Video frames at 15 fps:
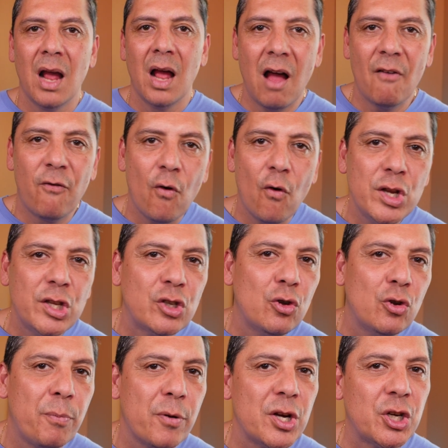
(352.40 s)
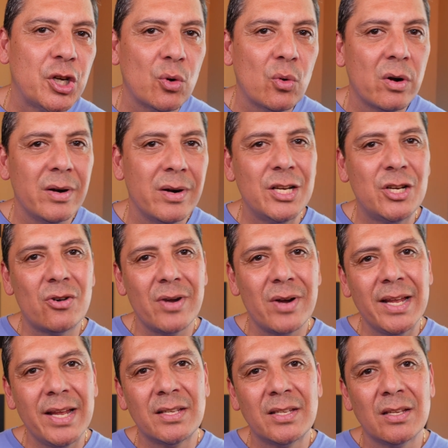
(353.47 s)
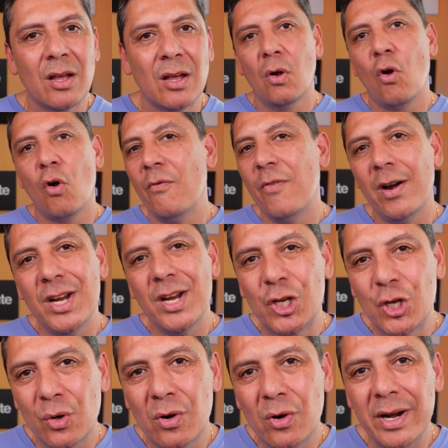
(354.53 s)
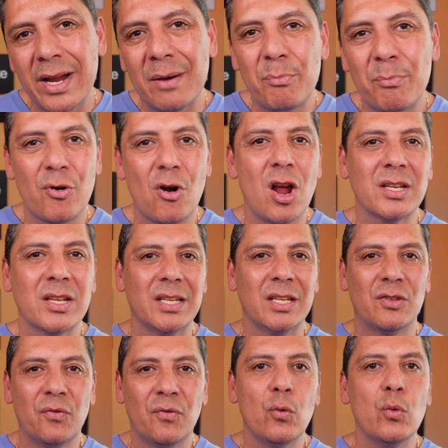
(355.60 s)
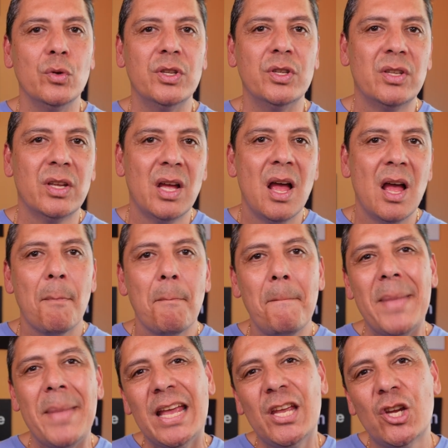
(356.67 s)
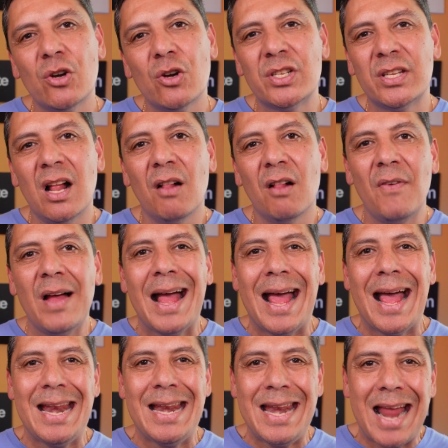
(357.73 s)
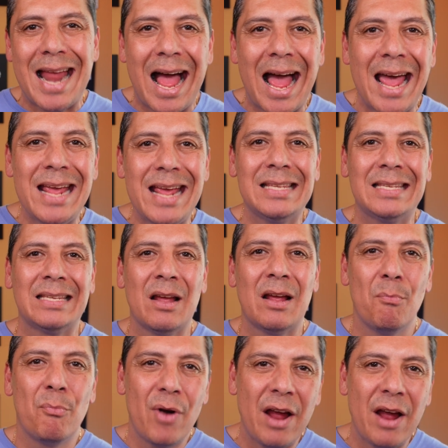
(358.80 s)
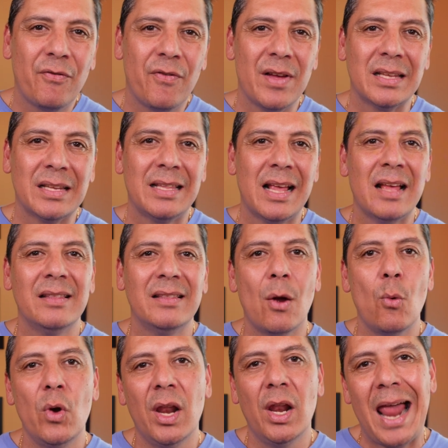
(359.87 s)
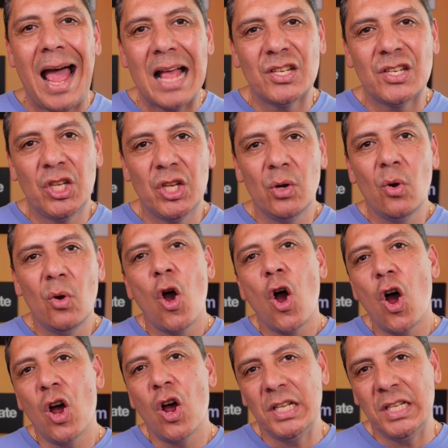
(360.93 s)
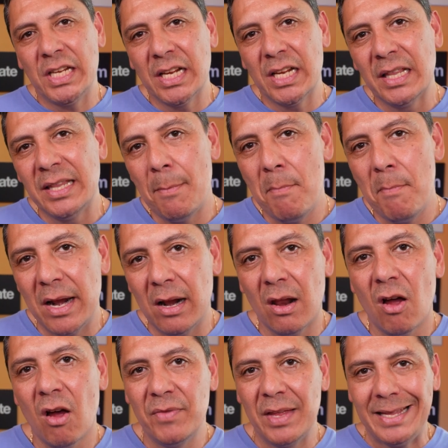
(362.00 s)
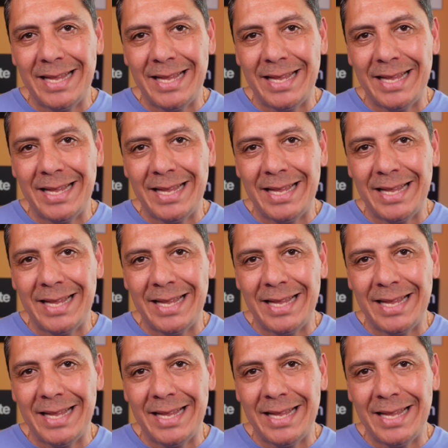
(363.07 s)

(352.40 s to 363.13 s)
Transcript: Avoid super sugary drinks or very sugary and processed foods. Make yourself a nice breakfast that will last you until the middle of the